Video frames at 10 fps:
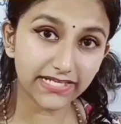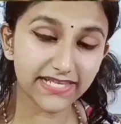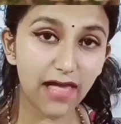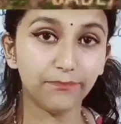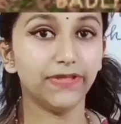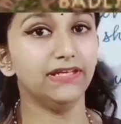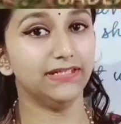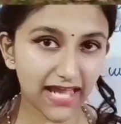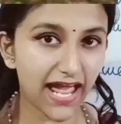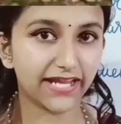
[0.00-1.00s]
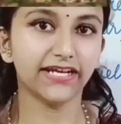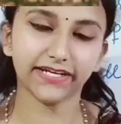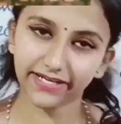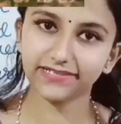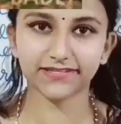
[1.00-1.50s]
example, tiger
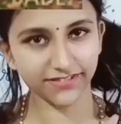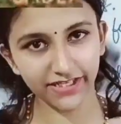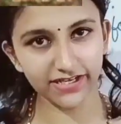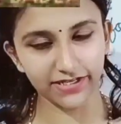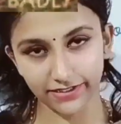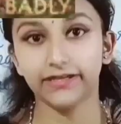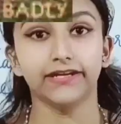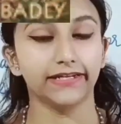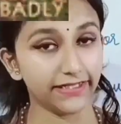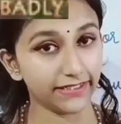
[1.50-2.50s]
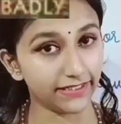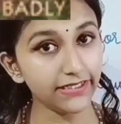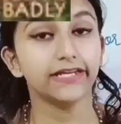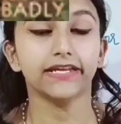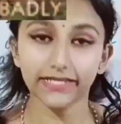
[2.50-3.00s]
eats deer. Deer
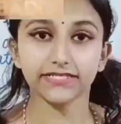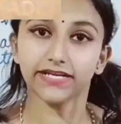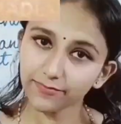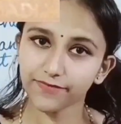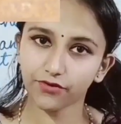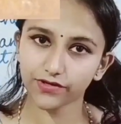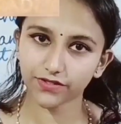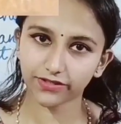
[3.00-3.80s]
is herbivorous